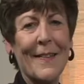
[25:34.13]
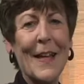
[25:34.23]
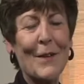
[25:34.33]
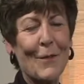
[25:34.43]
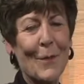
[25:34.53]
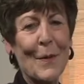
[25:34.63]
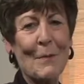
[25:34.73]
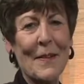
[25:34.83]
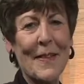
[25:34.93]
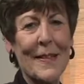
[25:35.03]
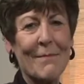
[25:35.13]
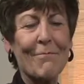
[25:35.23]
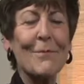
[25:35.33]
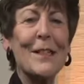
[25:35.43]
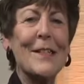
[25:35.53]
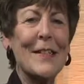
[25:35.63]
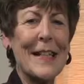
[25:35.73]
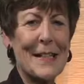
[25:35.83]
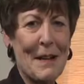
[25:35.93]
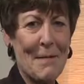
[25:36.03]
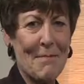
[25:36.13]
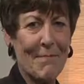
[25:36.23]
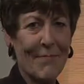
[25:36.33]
Thank you for being with us. We'll see you next time.